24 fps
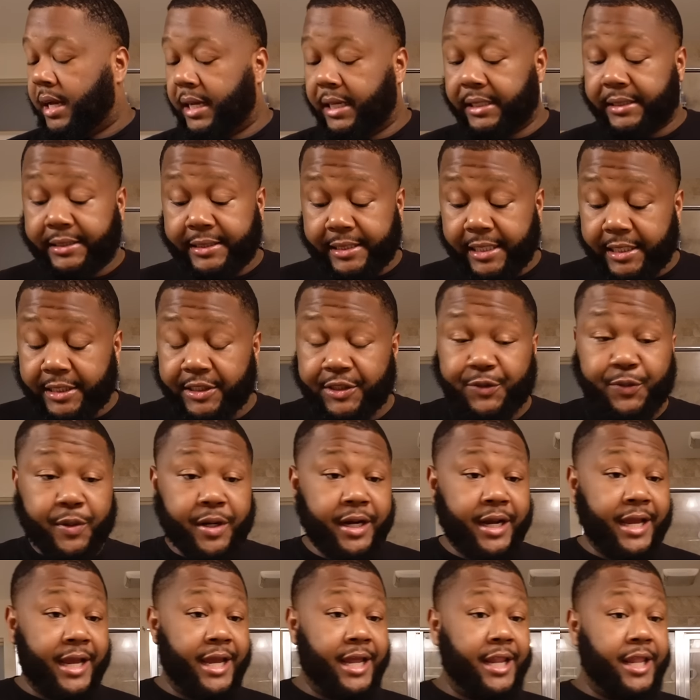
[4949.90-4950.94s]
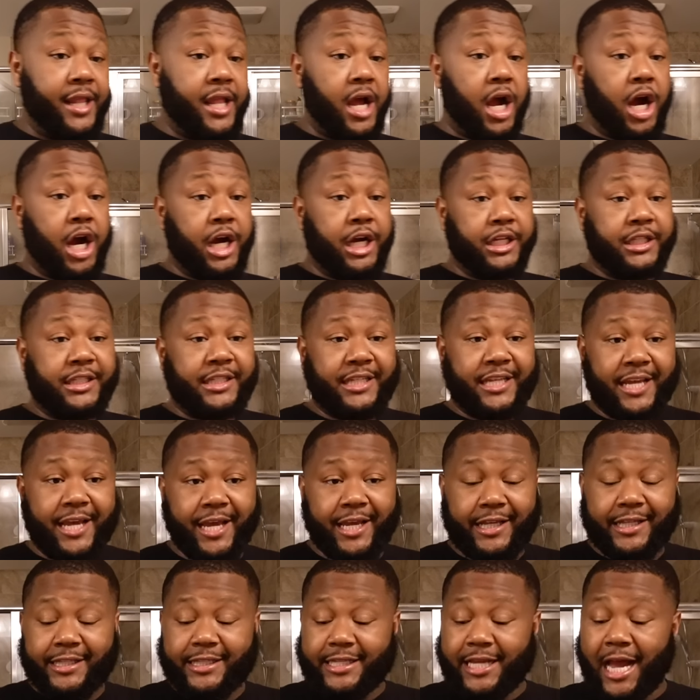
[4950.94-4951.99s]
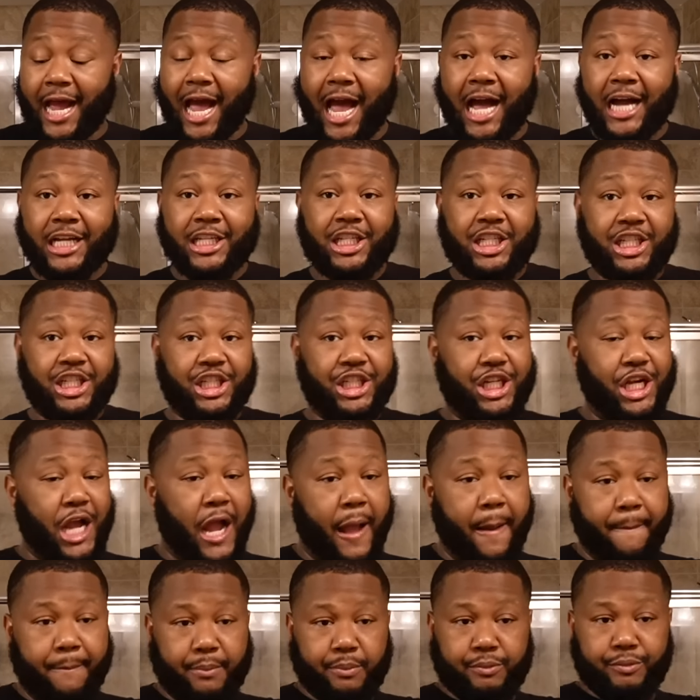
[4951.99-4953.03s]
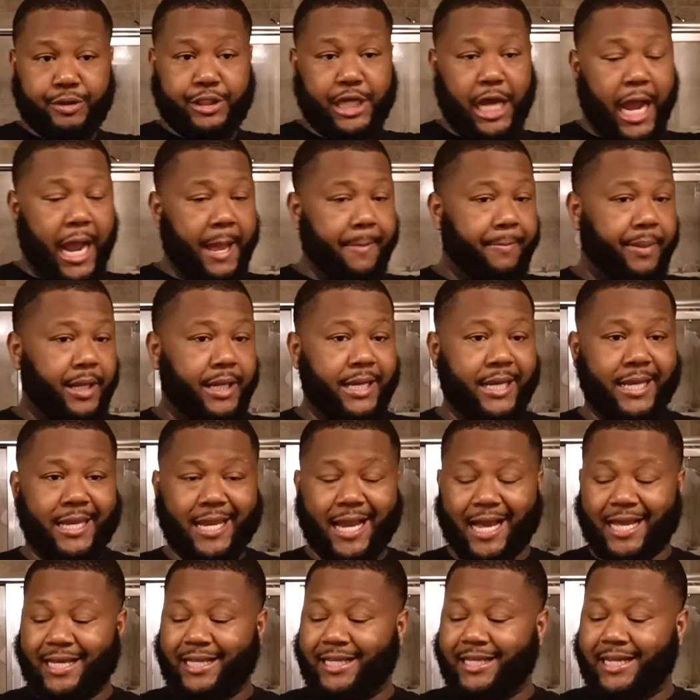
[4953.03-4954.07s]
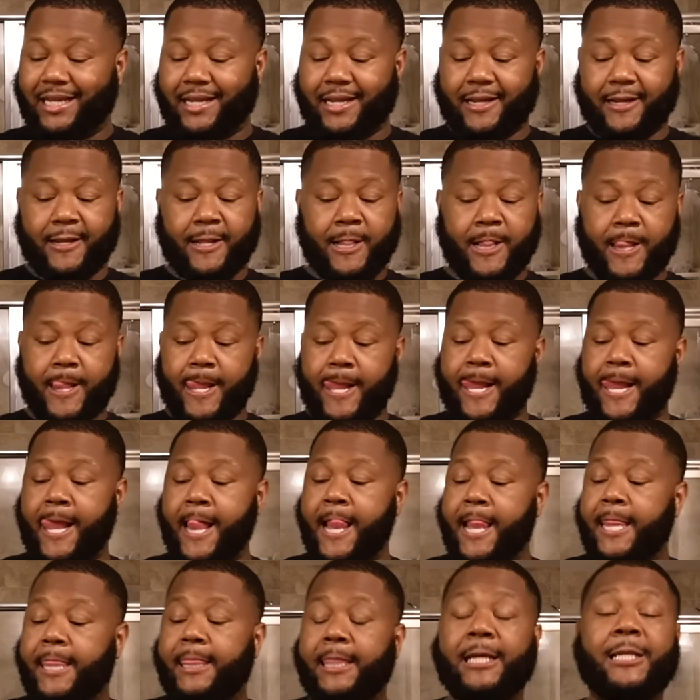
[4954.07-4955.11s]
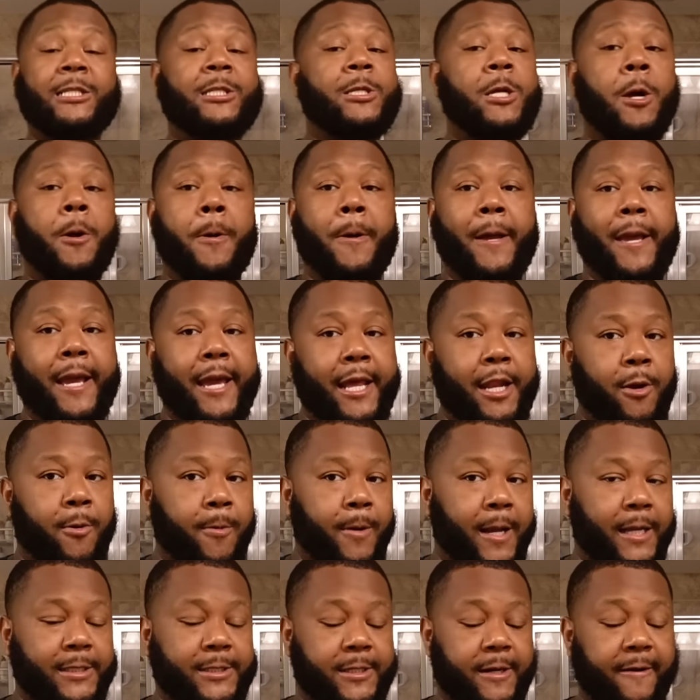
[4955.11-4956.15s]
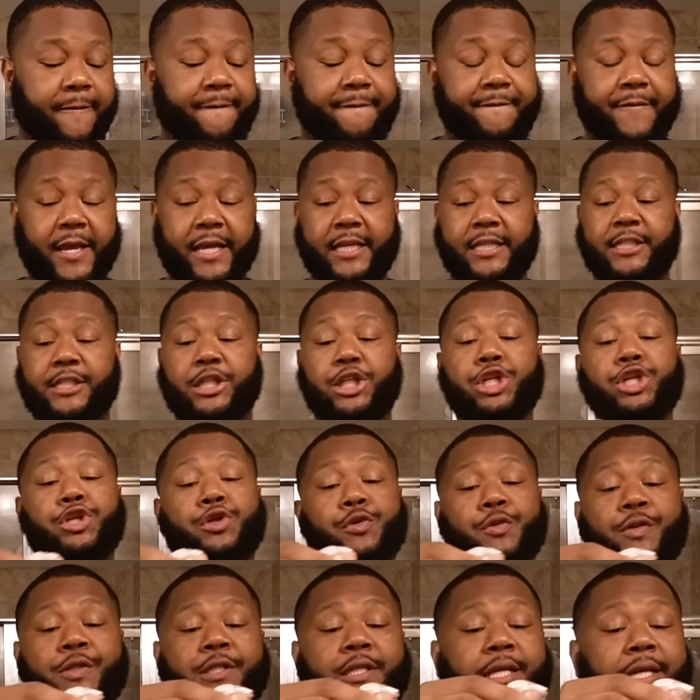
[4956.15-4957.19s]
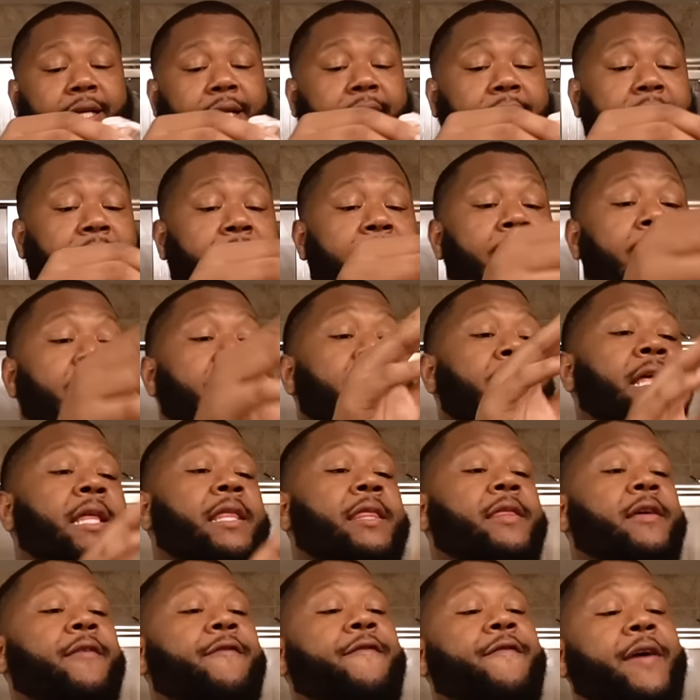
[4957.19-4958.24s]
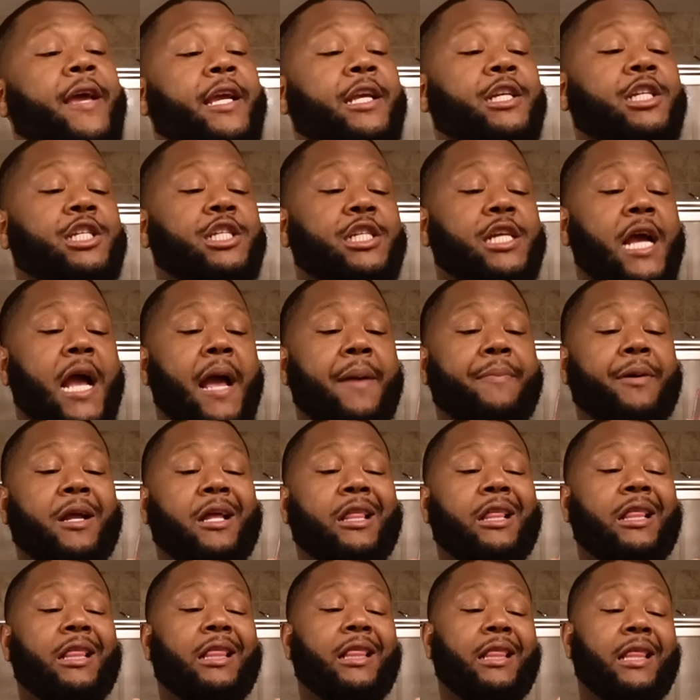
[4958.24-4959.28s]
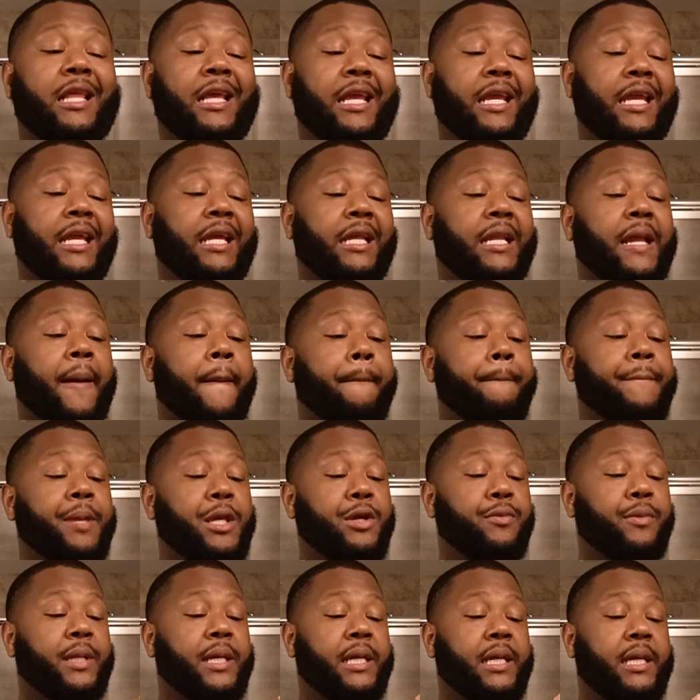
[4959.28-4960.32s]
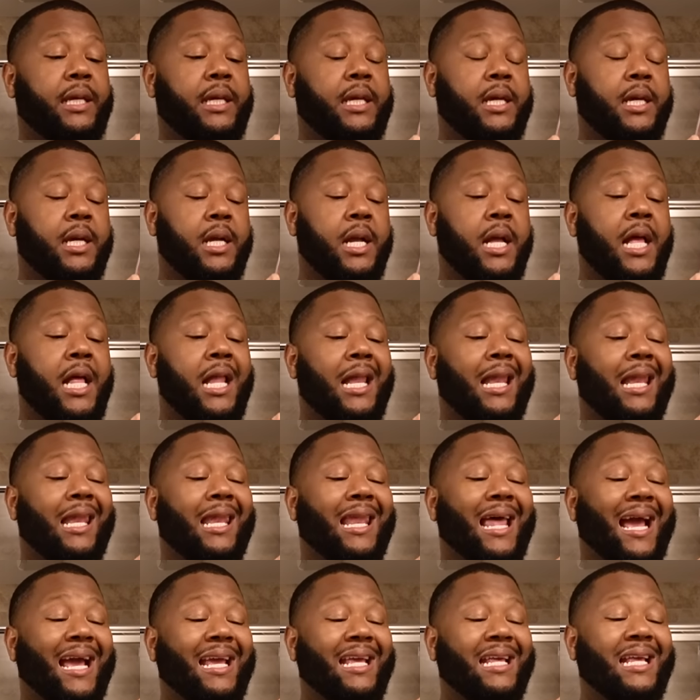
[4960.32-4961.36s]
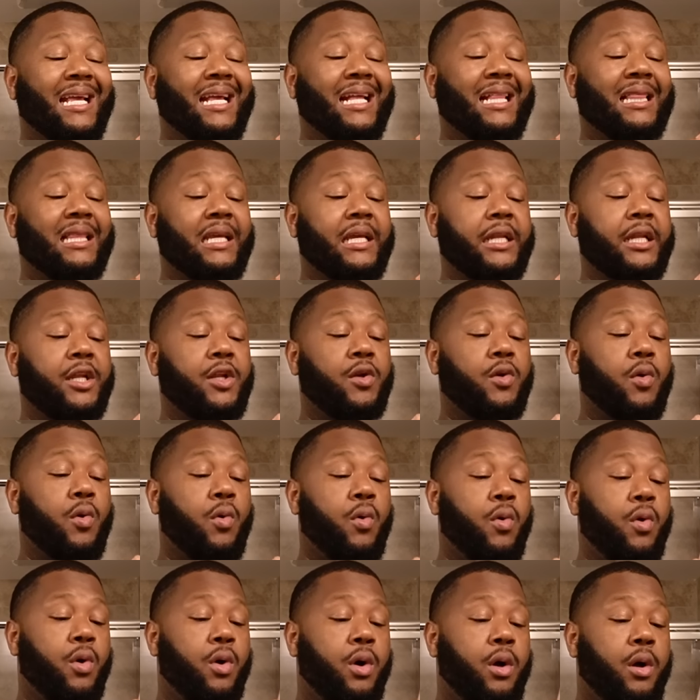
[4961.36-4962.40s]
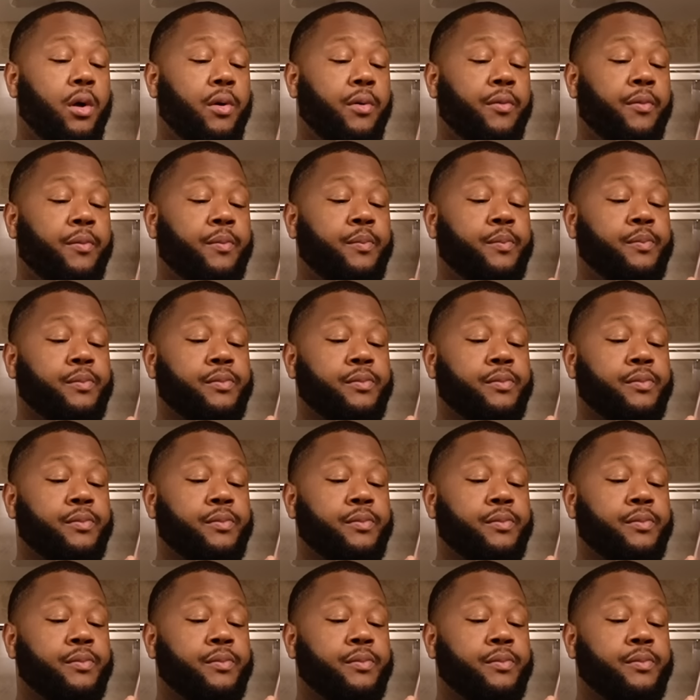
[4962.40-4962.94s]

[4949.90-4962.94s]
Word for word: Since we're in our TikTok shop type of night, let's go ahead and wash our face using the Face Shop Clean Beauty Light Cleaning Oil,